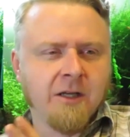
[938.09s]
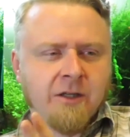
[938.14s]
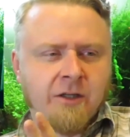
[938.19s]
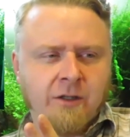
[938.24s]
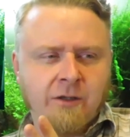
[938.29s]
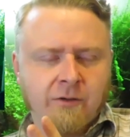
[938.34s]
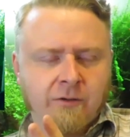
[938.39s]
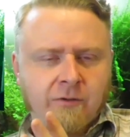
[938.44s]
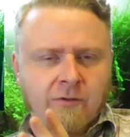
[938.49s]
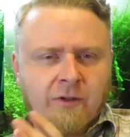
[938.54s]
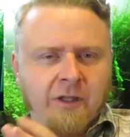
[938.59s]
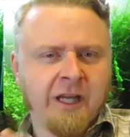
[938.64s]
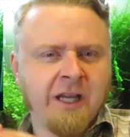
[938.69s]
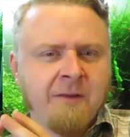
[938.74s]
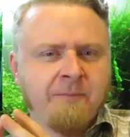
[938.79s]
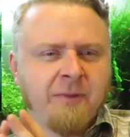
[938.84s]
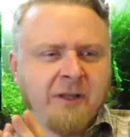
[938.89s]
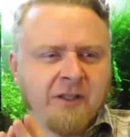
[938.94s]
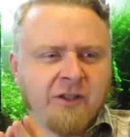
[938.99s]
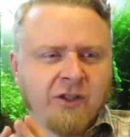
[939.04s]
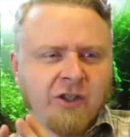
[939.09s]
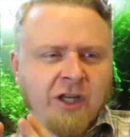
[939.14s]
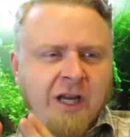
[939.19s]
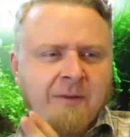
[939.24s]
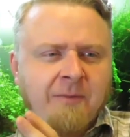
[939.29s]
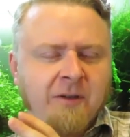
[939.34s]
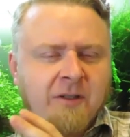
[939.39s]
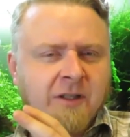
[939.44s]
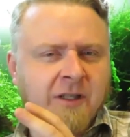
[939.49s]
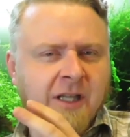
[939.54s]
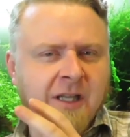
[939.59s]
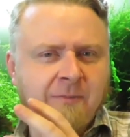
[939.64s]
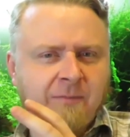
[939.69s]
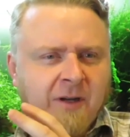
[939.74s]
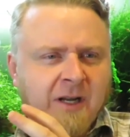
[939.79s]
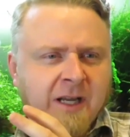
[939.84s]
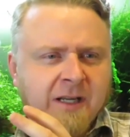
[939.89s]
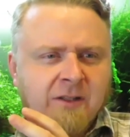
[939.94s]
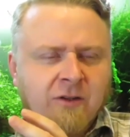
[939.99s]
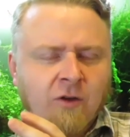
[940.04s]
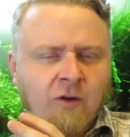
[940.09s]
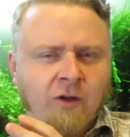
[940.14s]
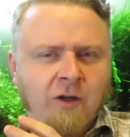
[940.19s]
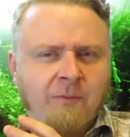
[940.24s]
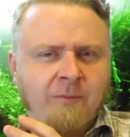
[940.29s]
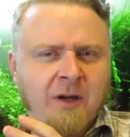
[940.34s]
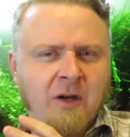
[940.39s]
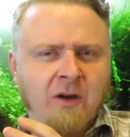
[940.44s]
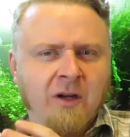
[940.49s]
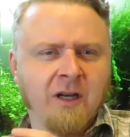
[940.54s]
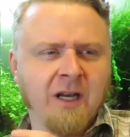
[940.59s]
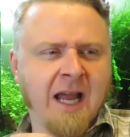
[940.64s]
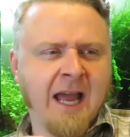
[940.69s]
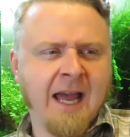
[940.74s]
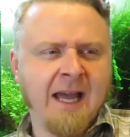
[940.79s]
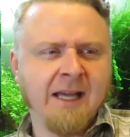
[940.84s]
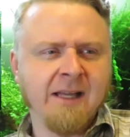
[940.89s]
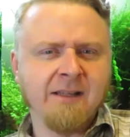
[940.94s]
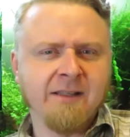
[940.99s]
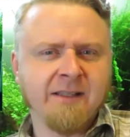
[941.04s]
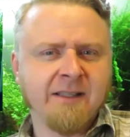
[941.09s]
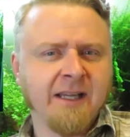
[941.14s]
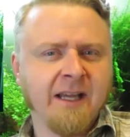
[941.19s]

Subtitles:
to keep its shape and to keep a nice look about it as,